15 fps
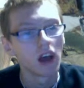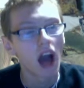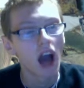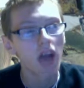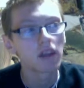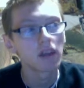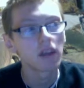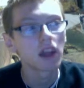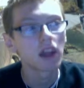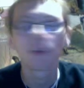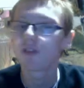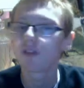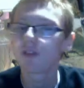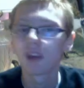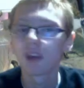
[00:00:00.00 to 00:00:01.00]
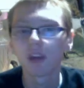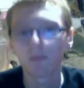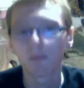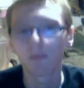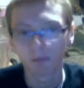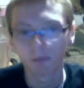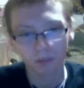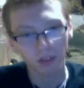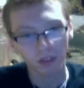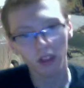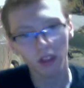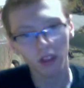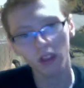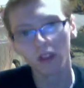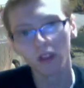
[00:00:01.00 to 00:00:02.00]
I mean, it was funny.
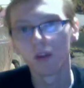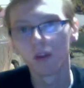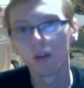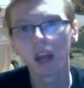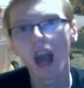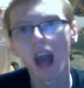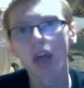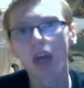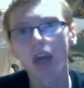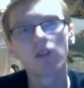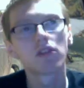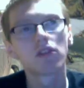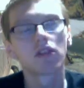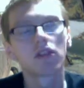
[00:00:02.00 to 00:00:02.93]
One night I